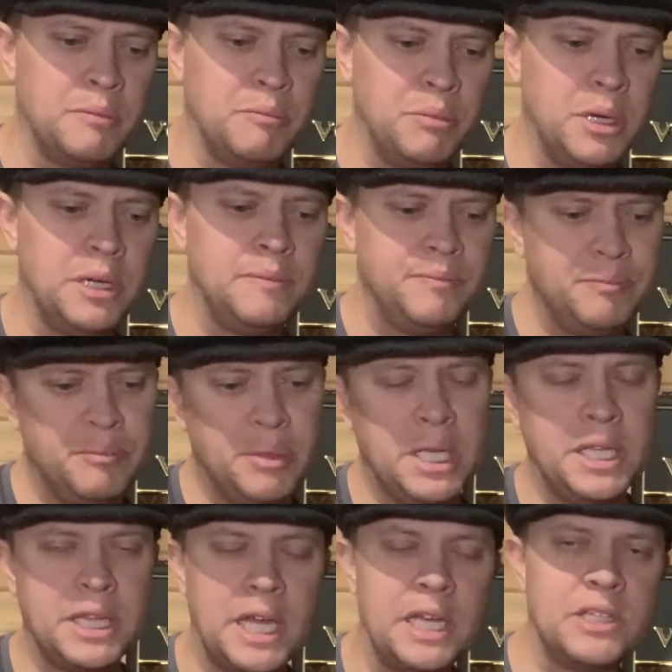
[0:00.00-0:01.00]
But
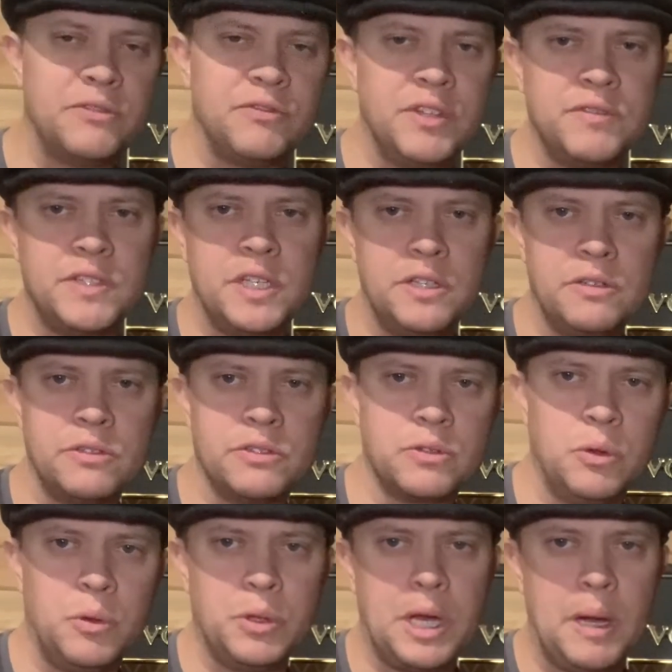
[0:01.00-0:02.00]
being that it's fifteen years
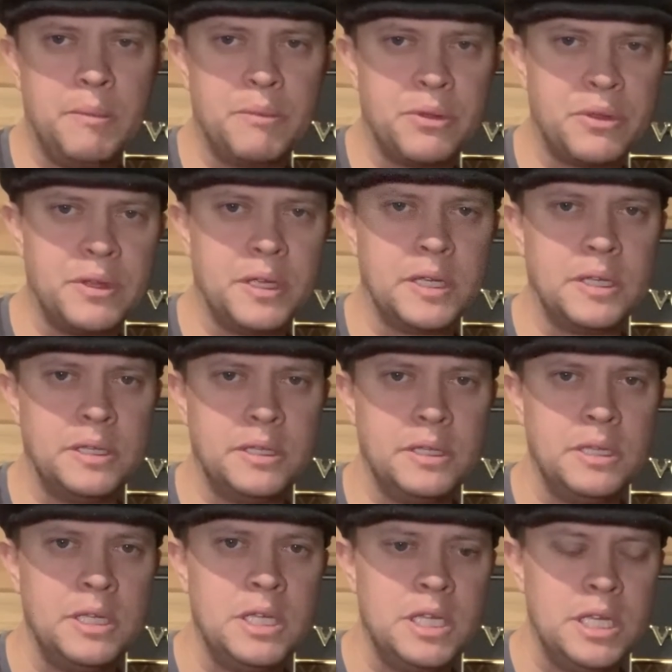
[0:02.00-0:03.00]
old, I'm thinking
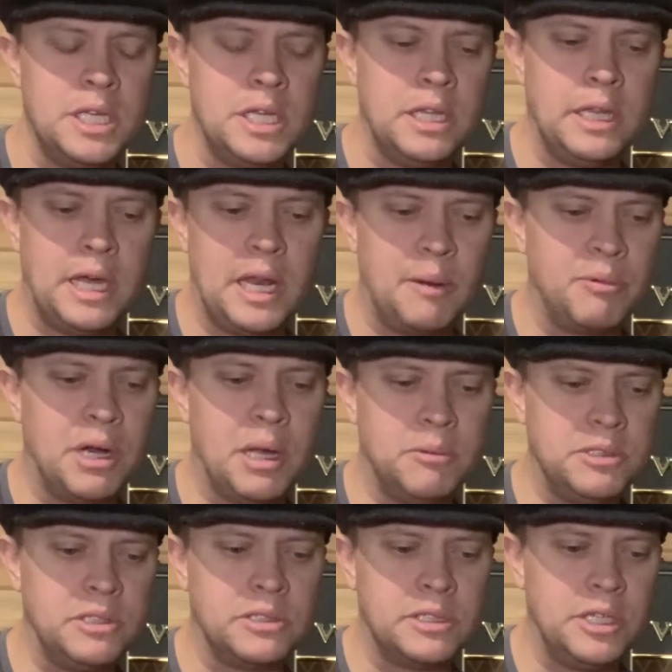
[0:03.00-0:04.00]
that I probably
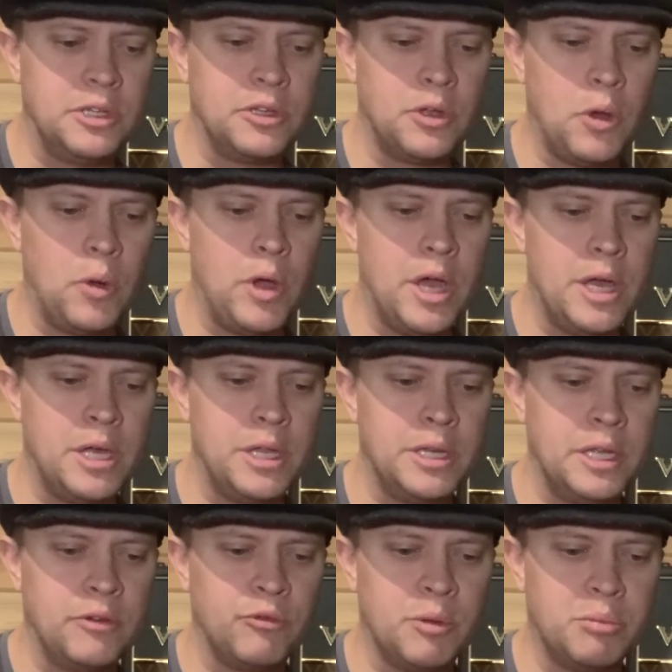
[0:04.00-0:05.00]
just need to go ahead
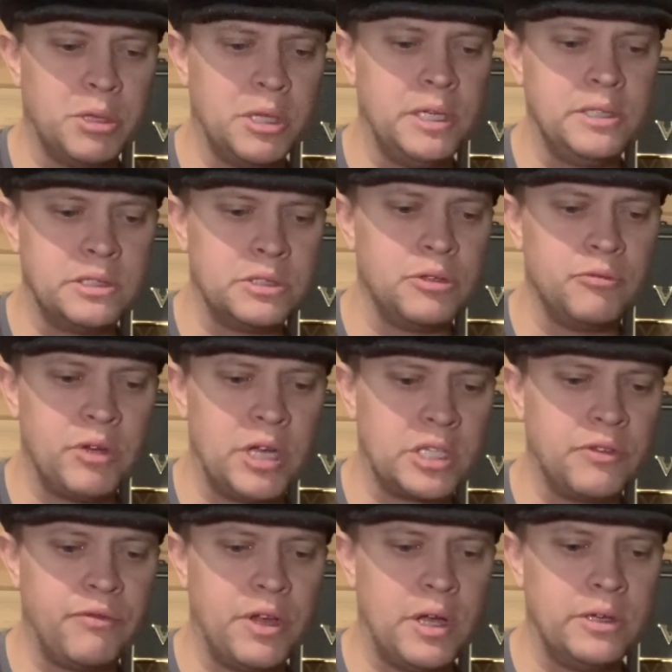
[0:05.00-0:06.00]
and replace the
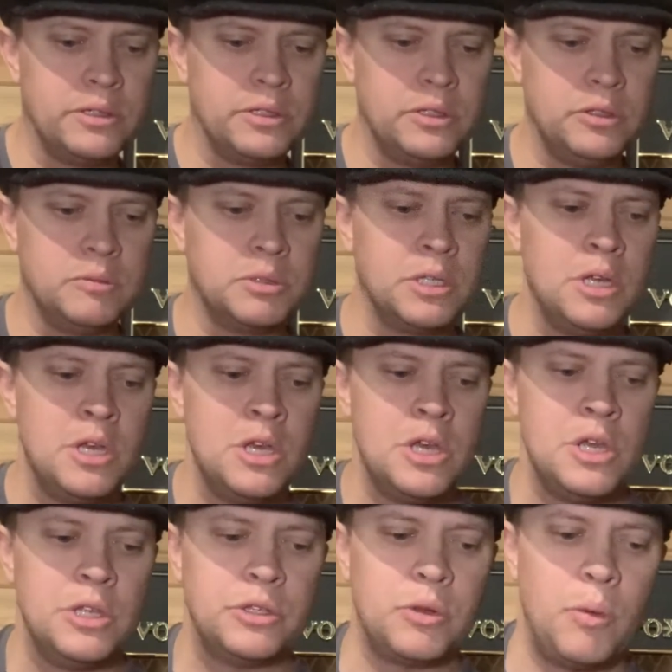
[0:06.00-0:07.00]
rectifier tubes.
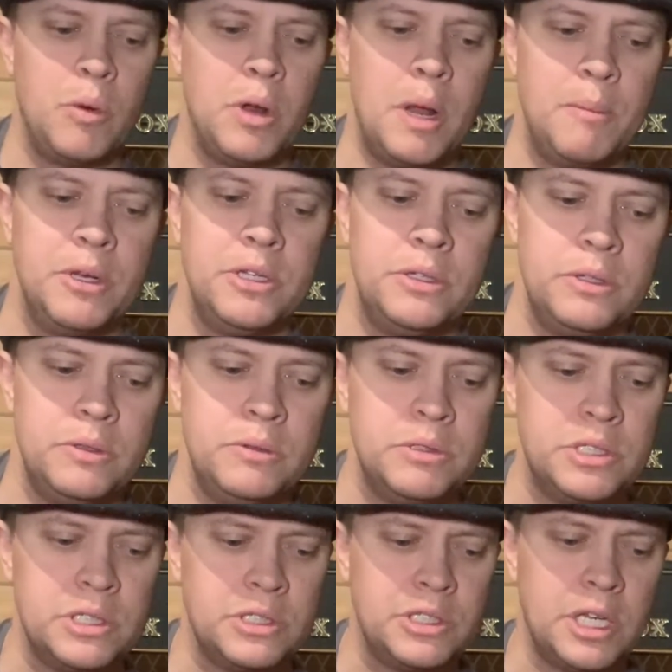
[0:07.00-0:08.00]
So what I'm going to do is
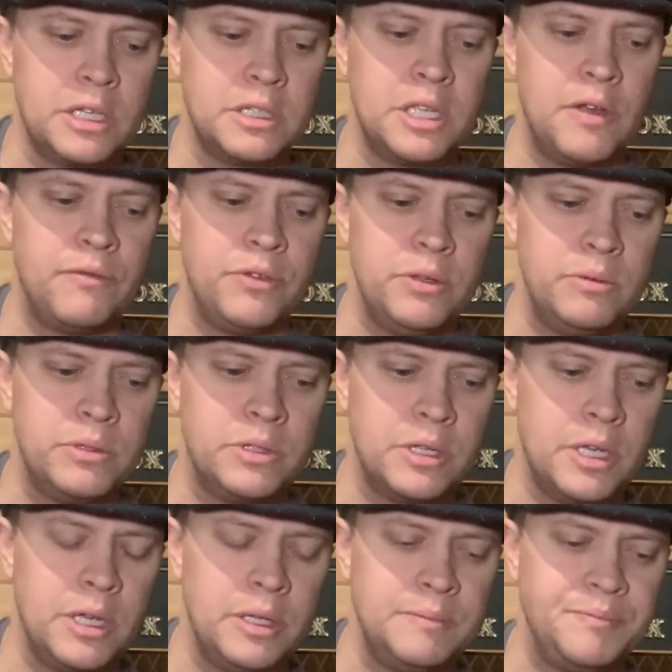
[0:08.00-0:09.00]
just check that fuse
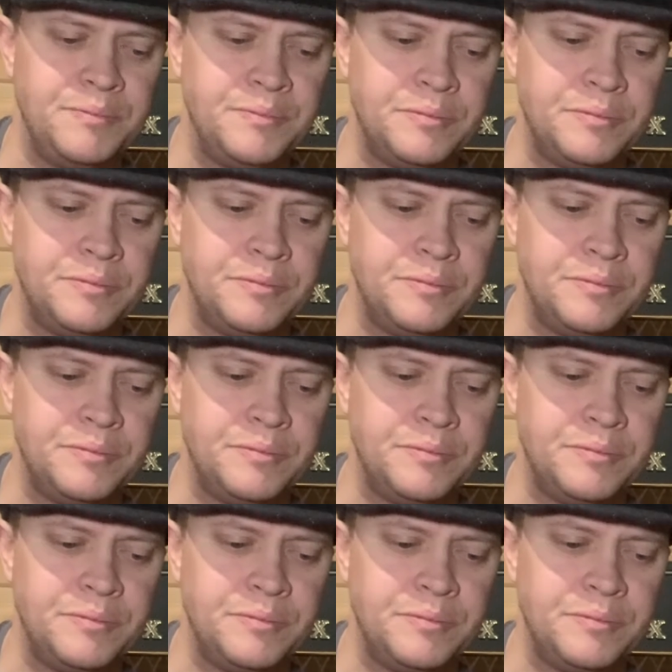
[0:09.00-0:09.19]
again.